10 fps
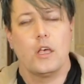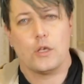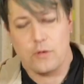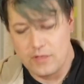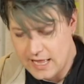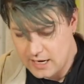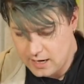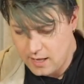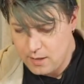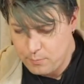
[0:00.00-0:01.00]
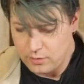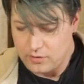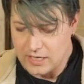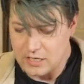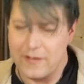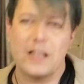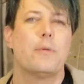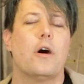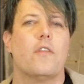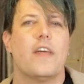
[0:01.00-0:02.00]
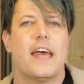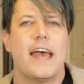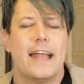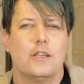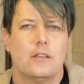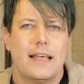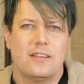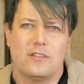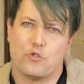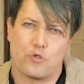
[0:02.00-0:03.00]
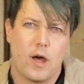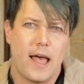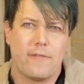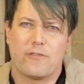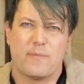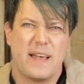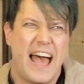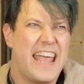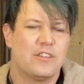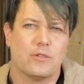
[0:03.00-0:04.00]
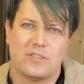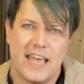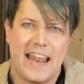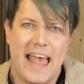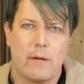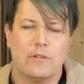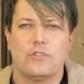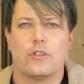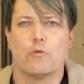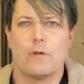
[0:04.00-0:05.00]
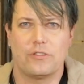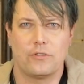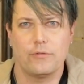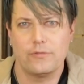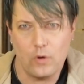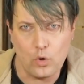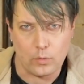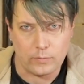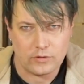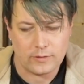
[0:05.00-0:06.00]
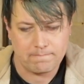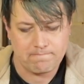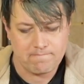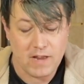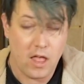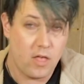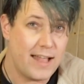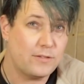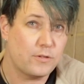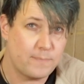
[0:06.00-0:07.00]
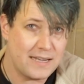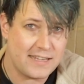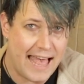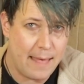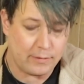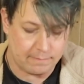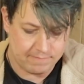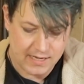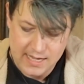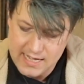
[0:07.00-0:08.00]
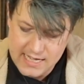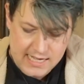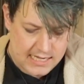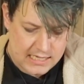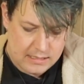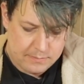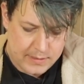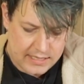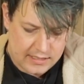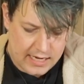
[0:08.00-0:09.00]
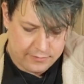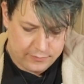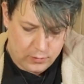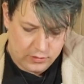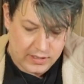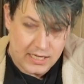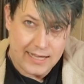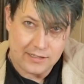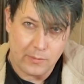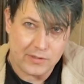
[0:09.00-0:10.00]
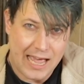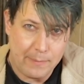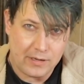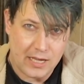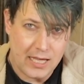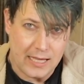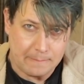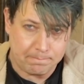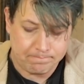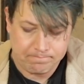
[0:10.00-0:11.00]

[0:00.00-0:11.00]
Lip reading: You then put the developer on there and you let it dry for about 8 or 10 hours so the rust forms. That's what's meant to happen. But unfortunately, that's not what's happened here.